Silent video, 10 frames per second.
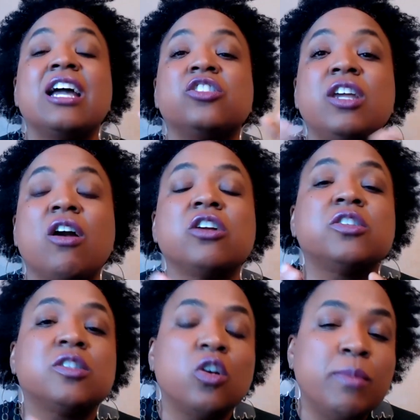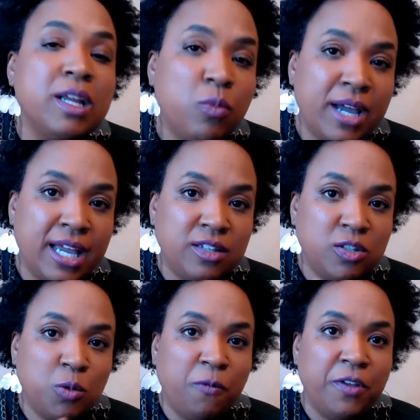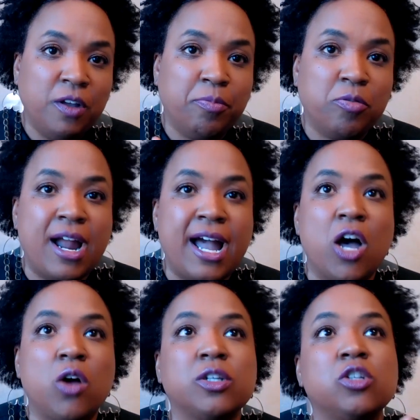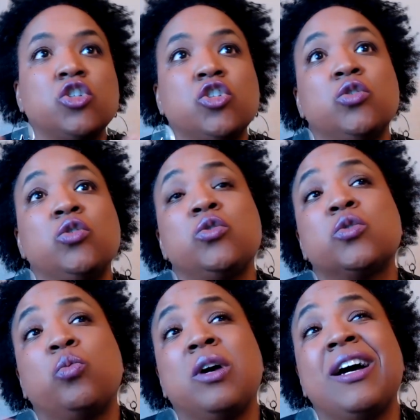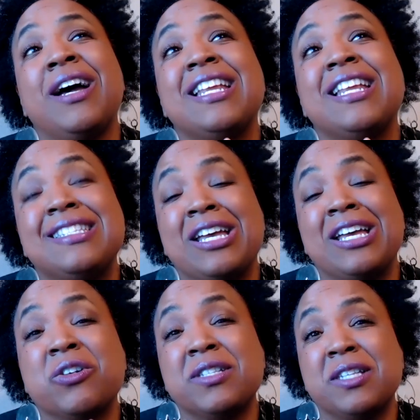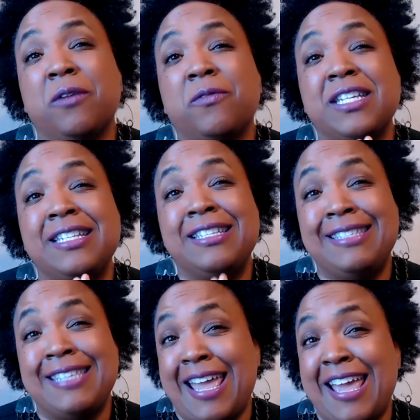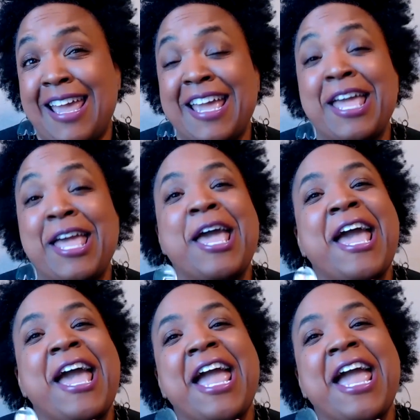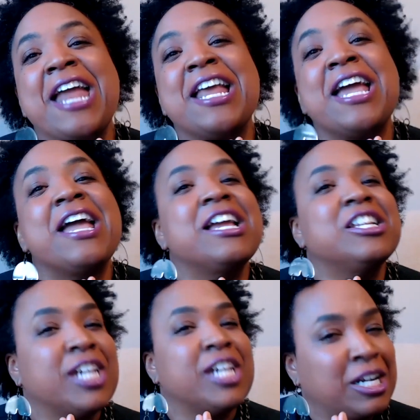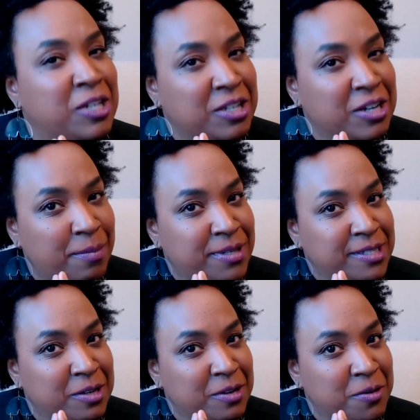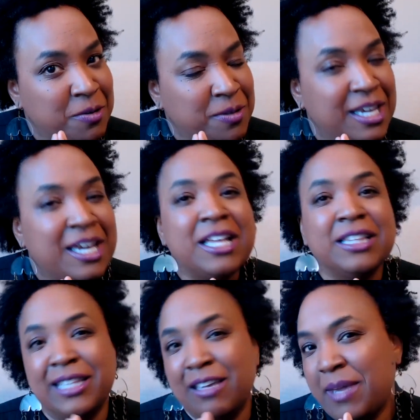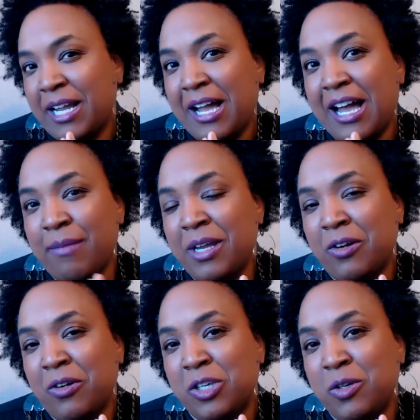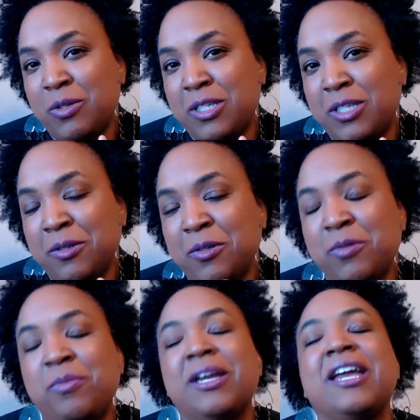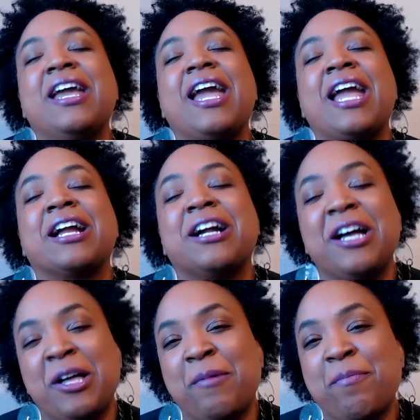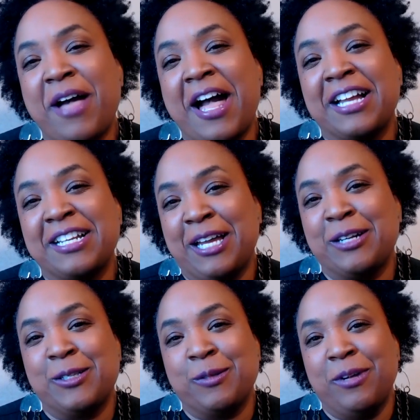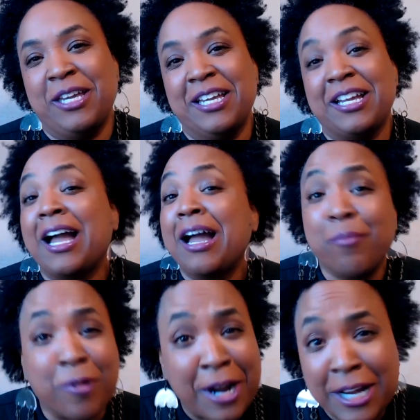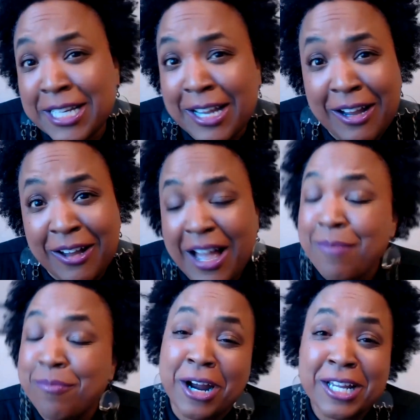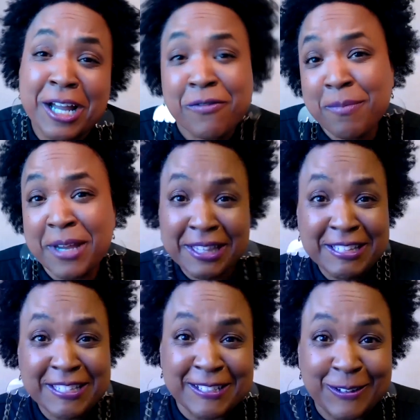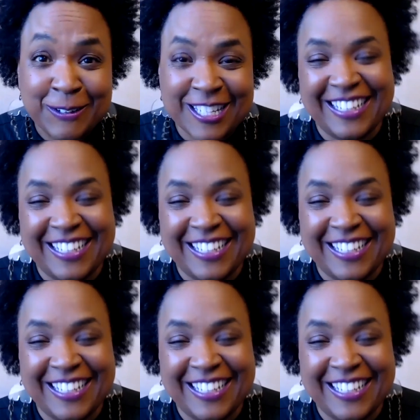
There are so many ways to feel proud. Choose one. Tell yourself today, and check out another episode. Leave me a comment on YouTube and come back next week. I'm proud of y'all. I'm proud of y'all for being listeners.